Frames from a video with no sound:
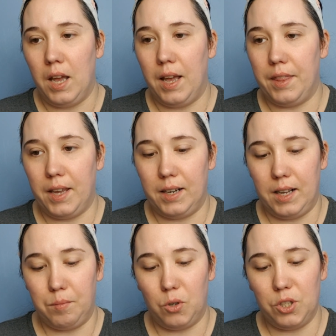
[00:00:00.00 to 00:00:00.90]
And then
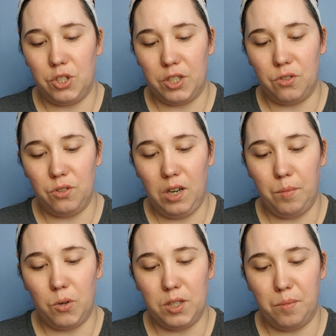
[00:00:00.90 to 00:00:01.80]
I'm going to, I don't know how
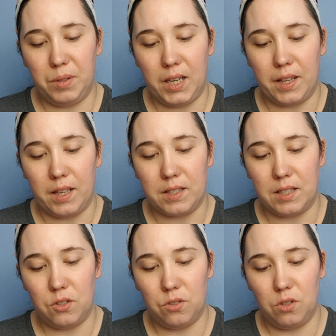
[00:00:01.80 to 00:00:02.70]
I'm going to apply this.
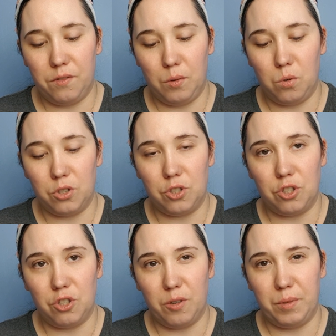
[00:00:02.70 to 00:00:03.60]
I don't know if I want
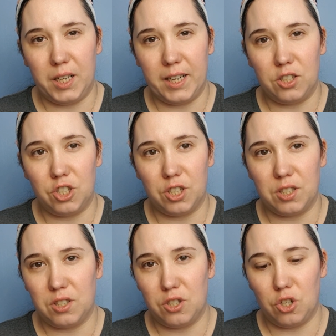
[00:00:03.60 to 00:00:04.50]
to apply it
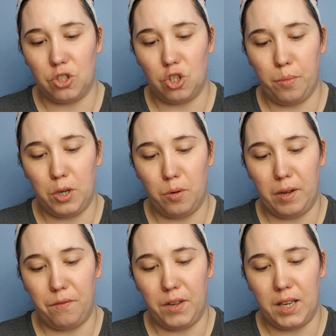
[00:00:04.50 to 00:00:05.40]
just sort of dropping it on
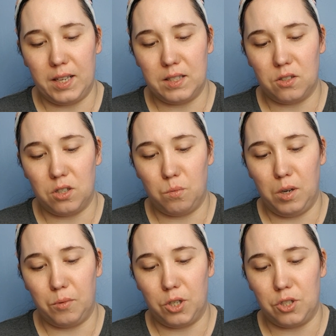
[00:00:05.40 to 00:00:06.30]
my face or
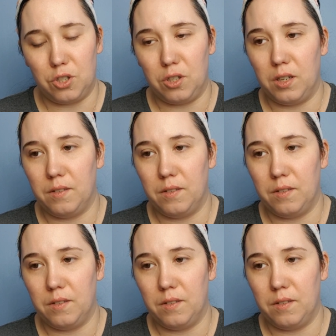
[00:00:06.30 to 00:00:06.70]
what I'm going to do.